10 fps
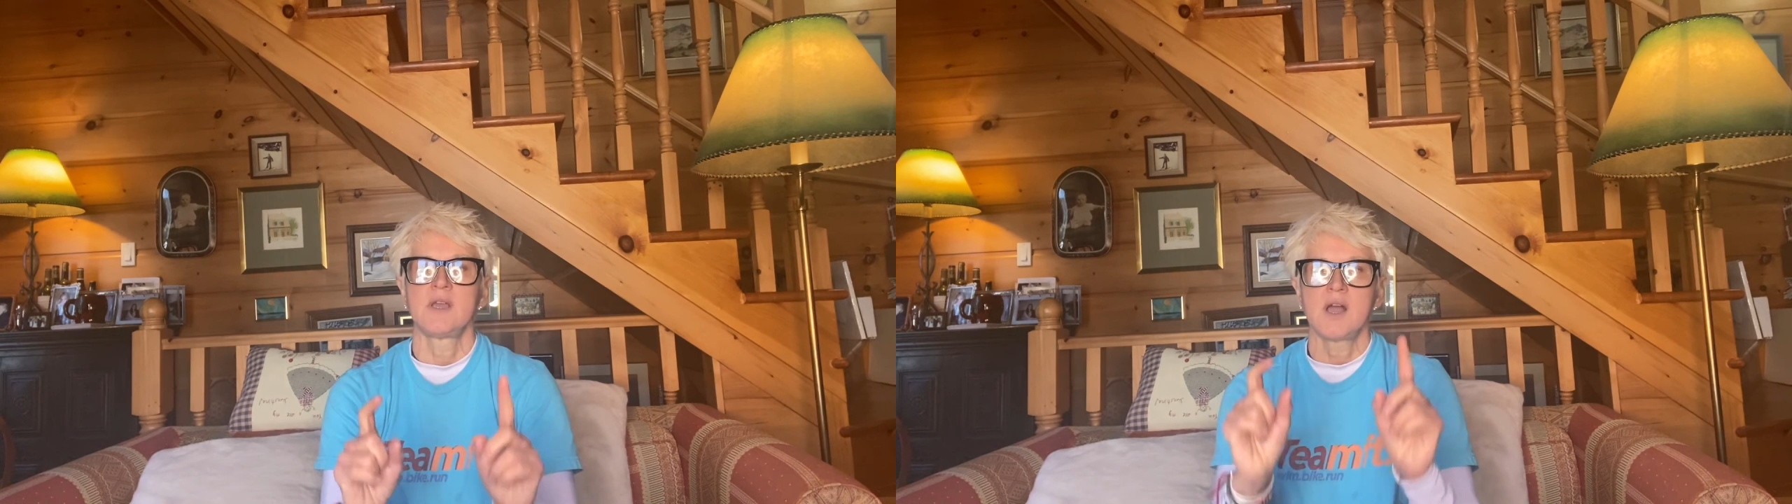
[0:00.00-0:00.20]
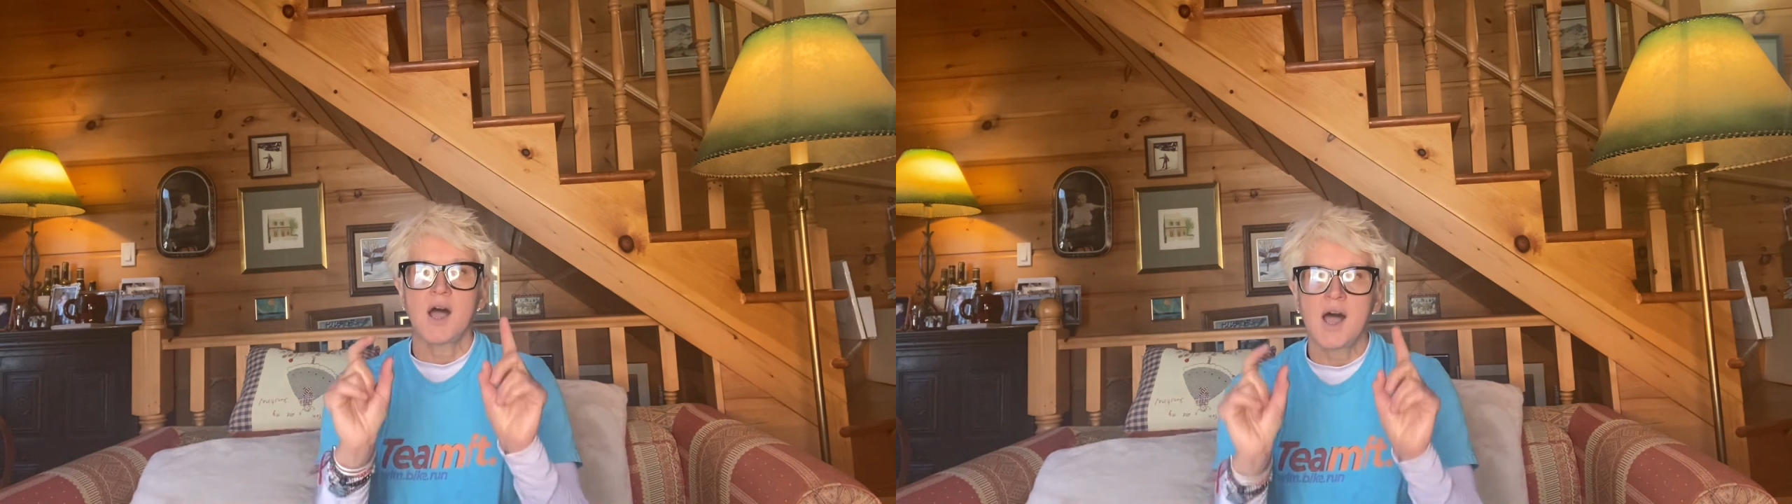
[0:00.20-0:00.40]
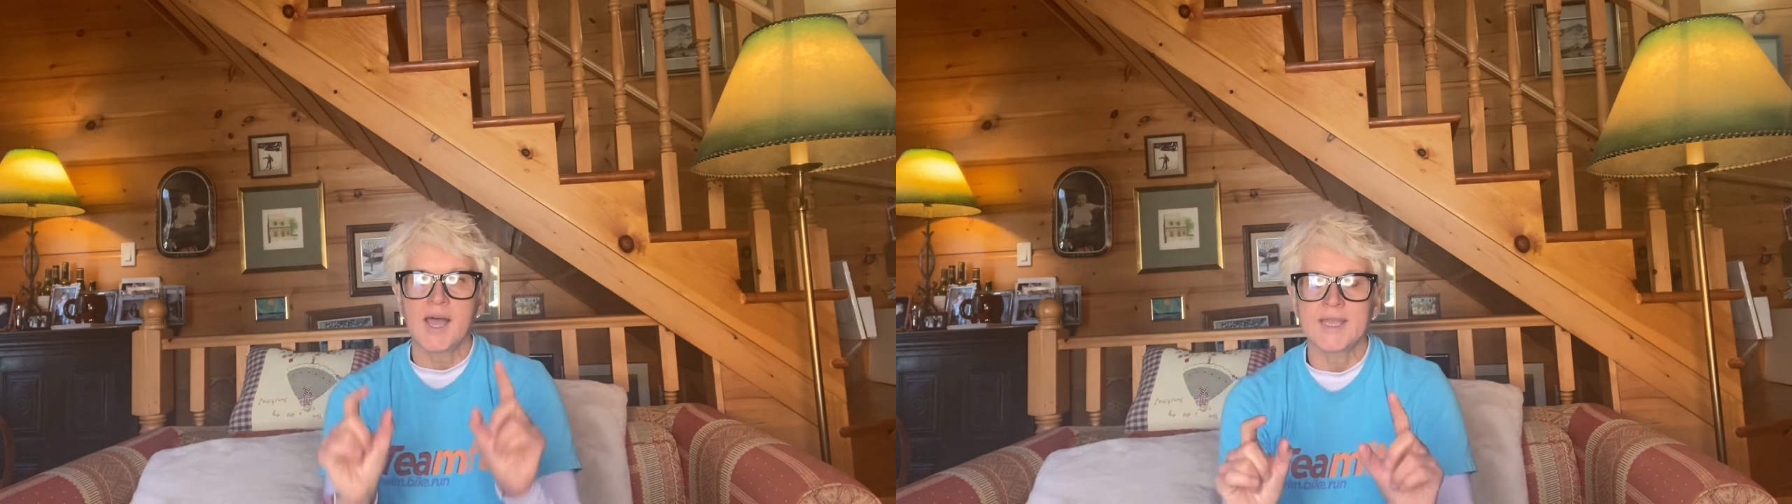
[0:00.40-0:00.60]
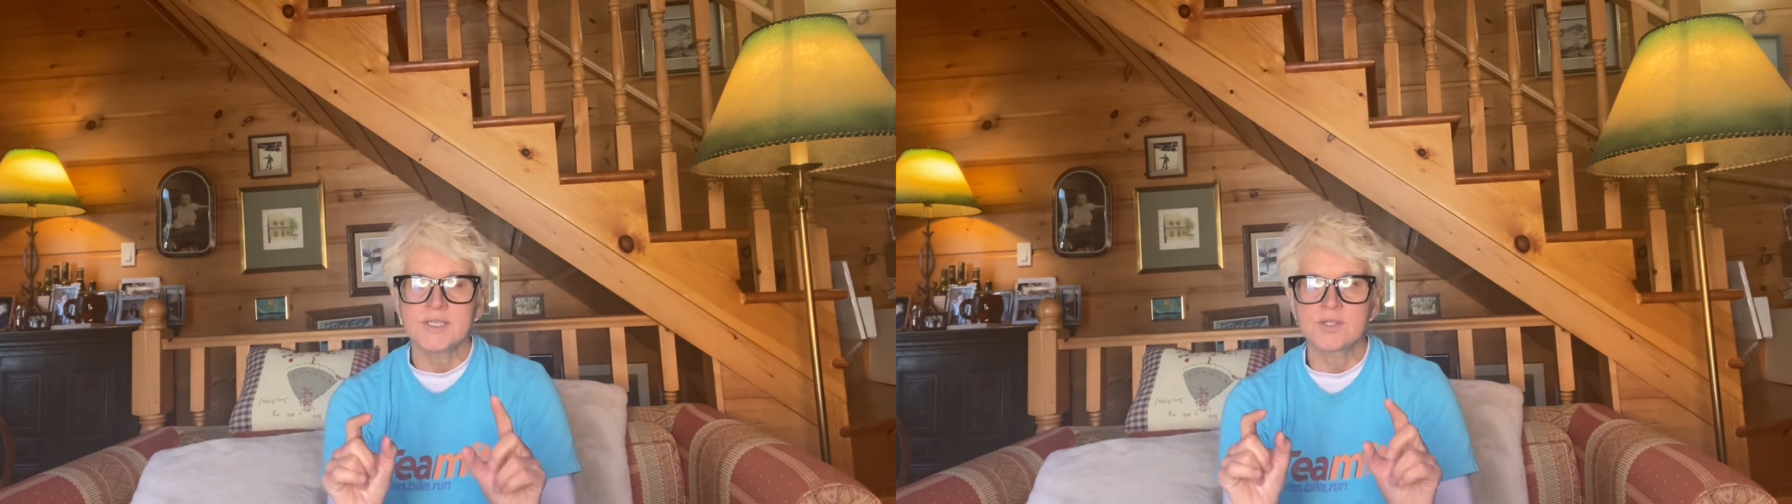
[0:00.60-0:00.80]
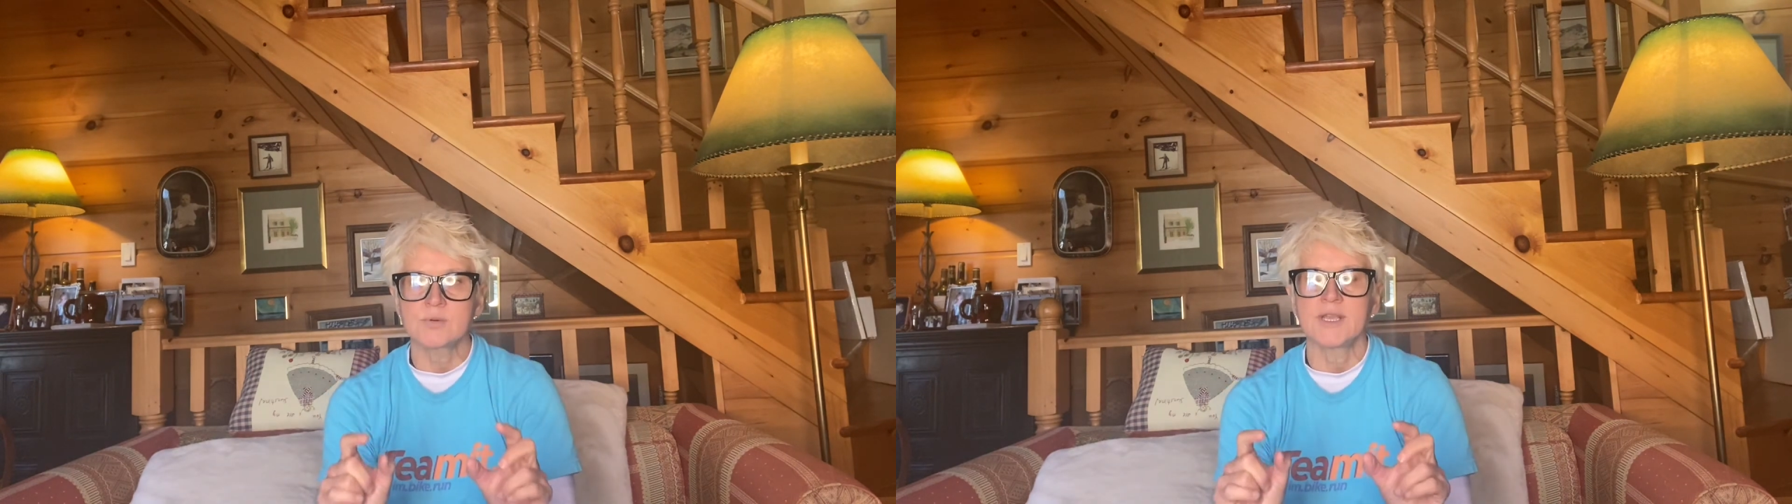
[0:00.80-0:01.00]

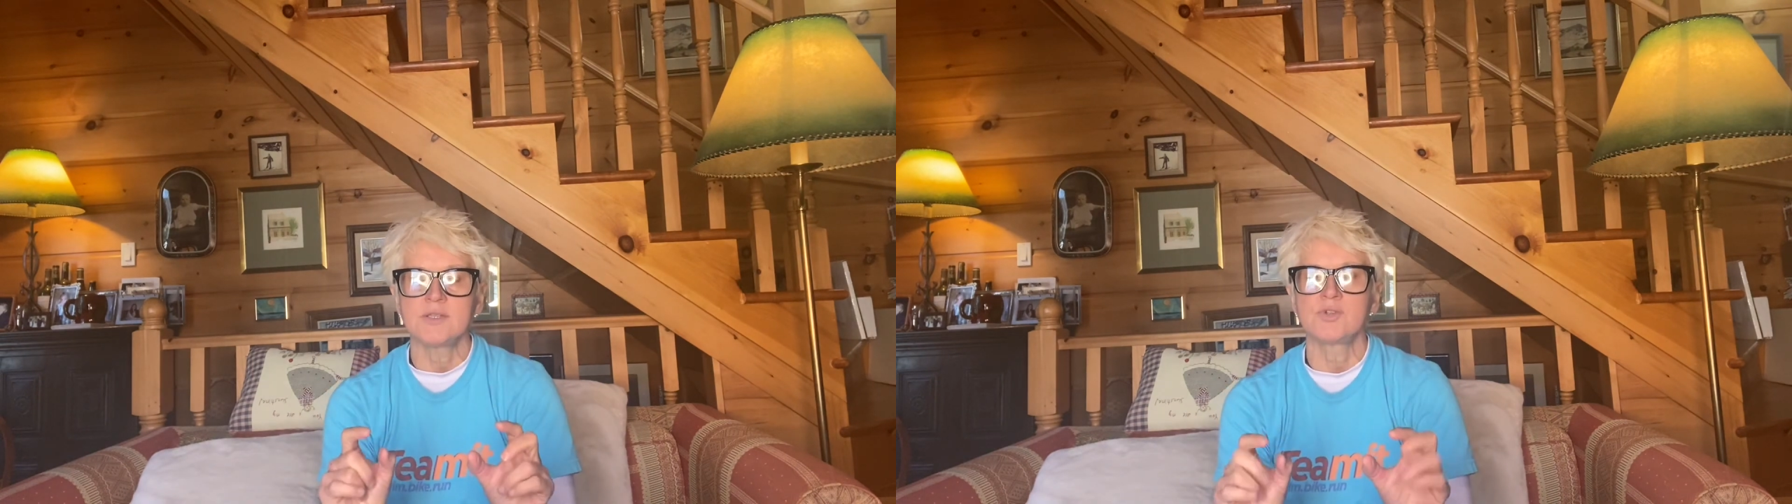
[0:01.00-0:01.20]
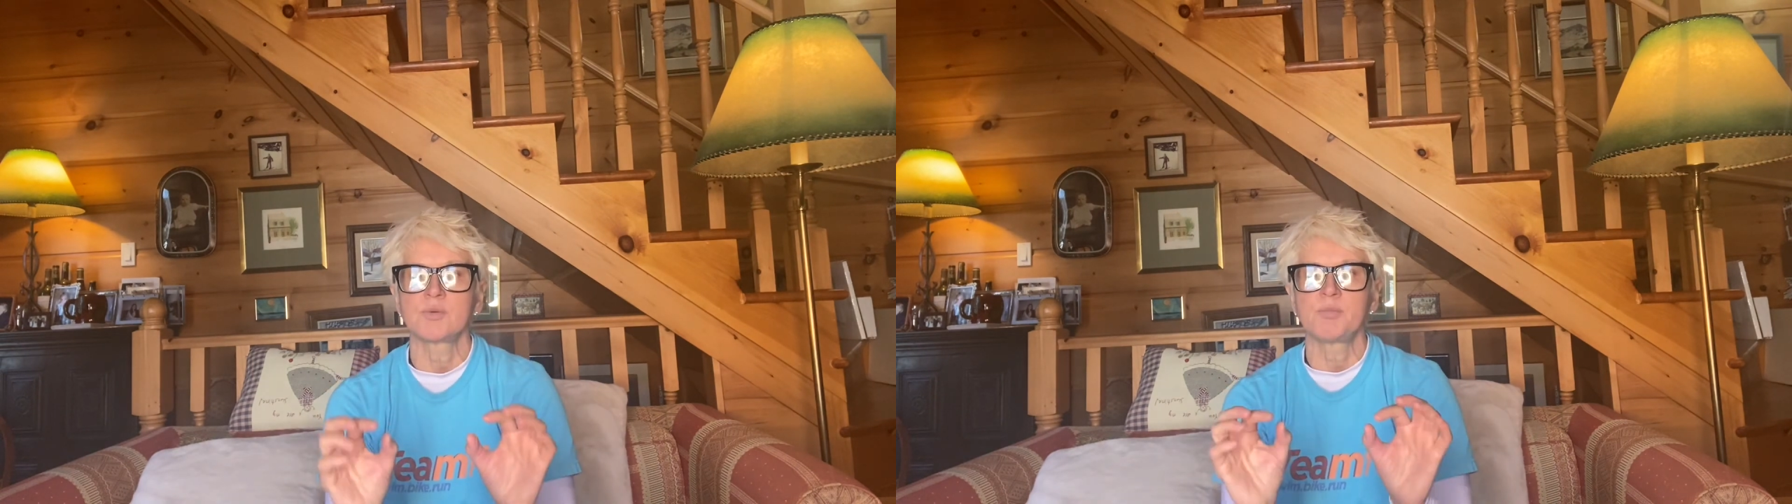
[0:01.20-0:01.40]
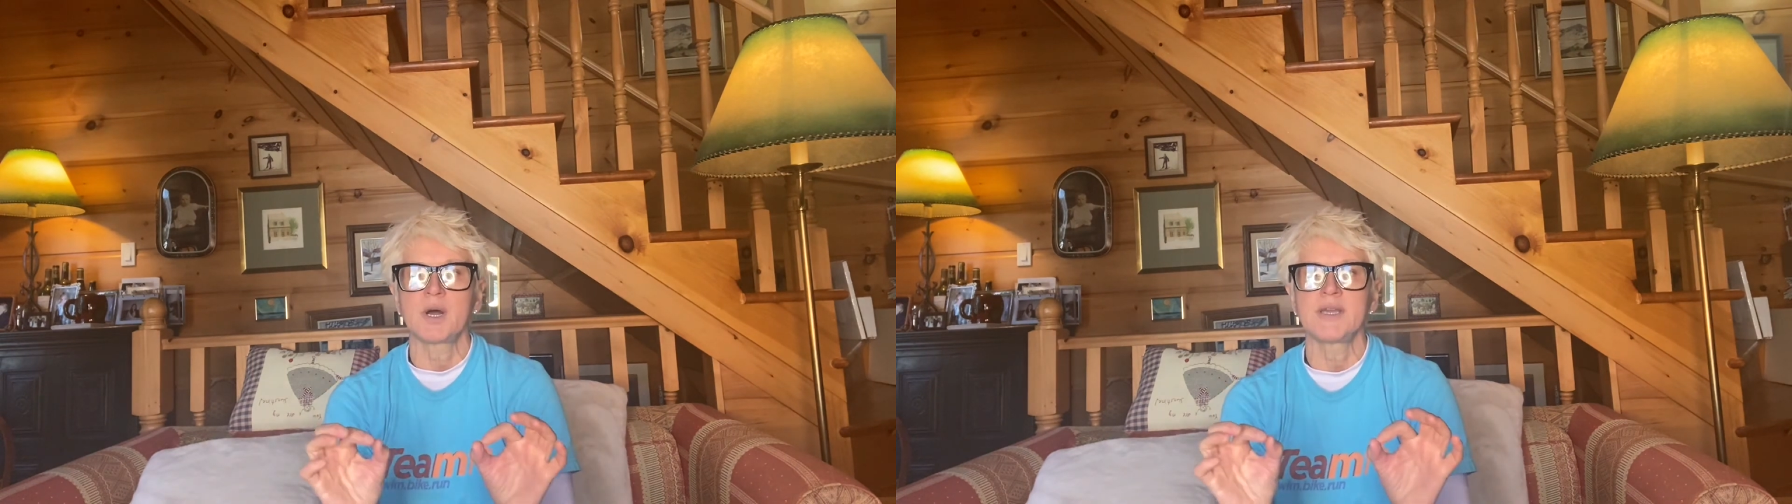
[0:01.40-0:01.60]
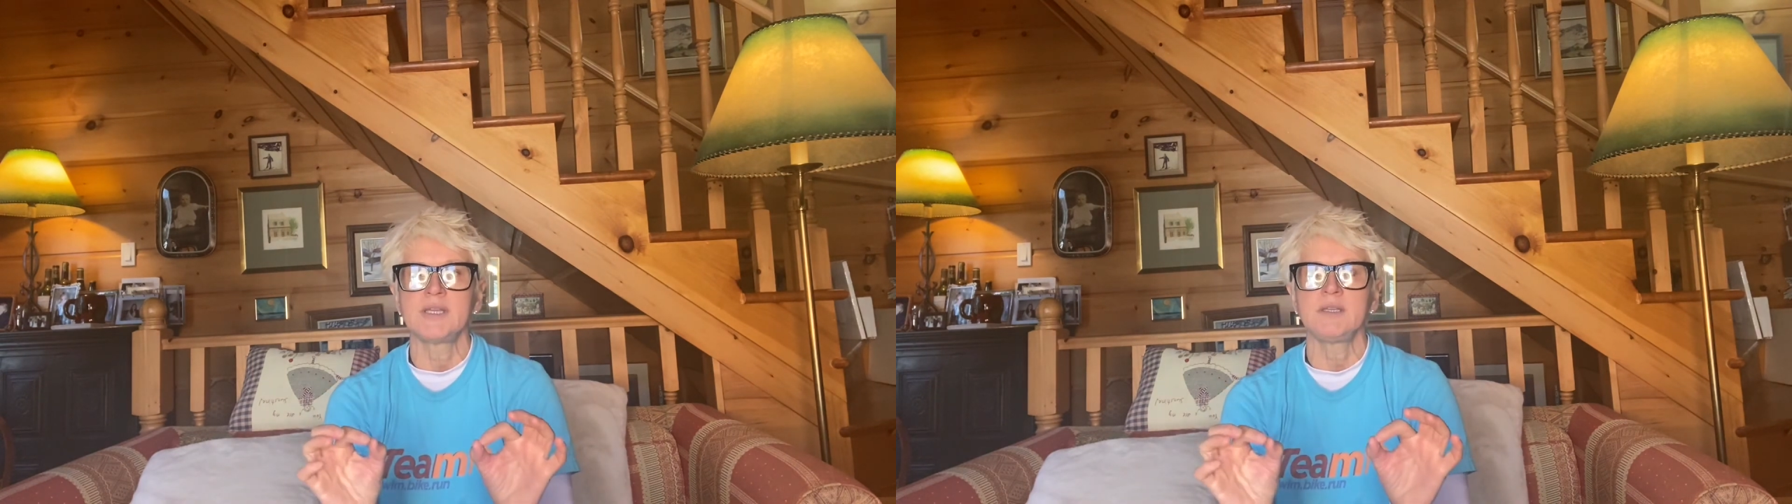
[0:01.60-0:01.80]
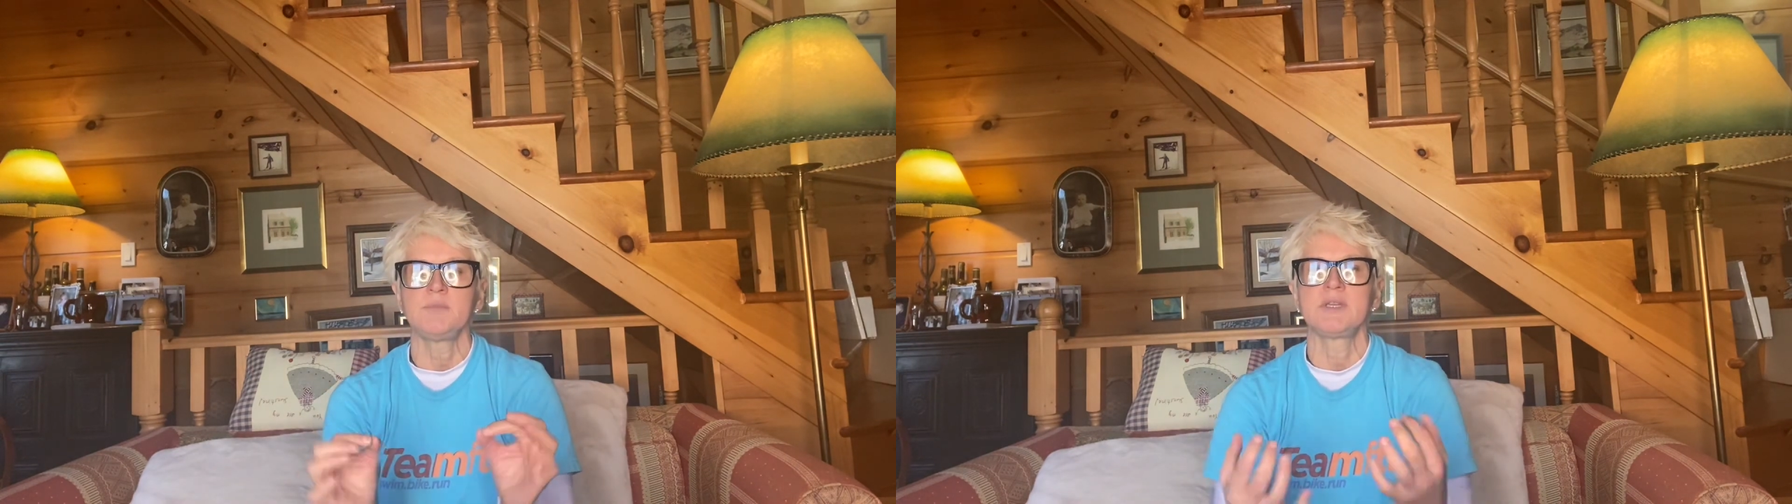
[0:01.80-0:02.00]
Hydrate your
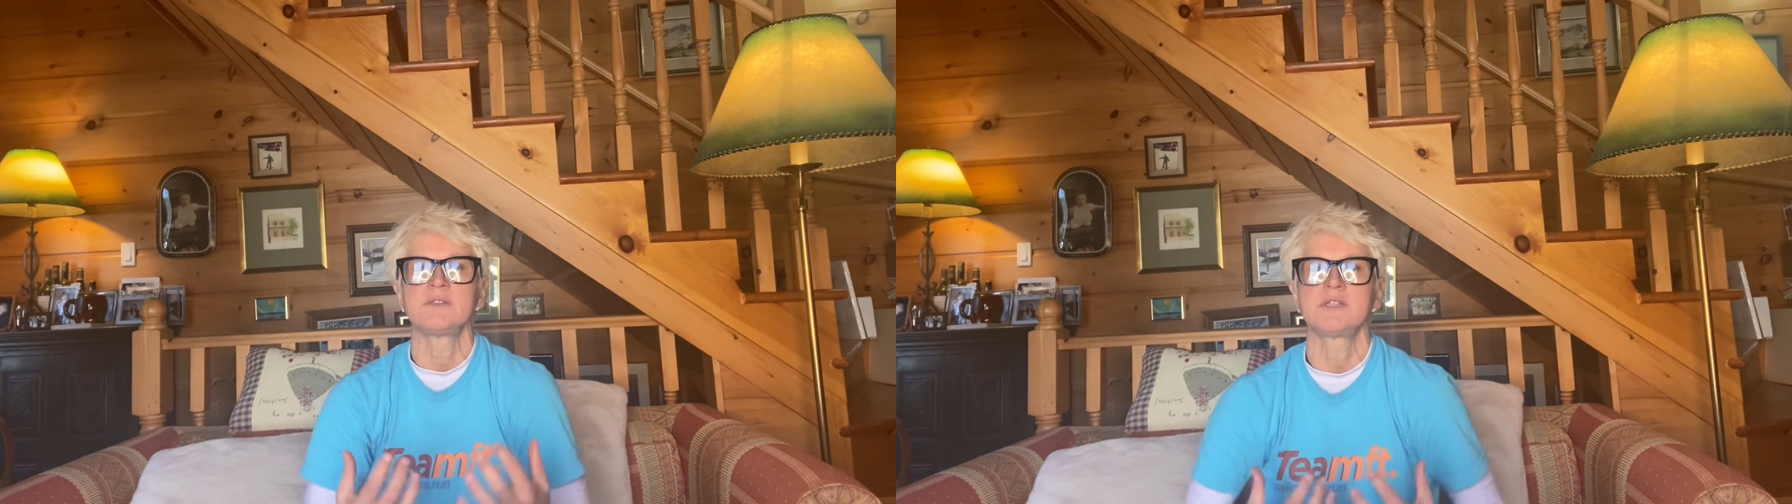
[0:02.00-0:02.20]
body because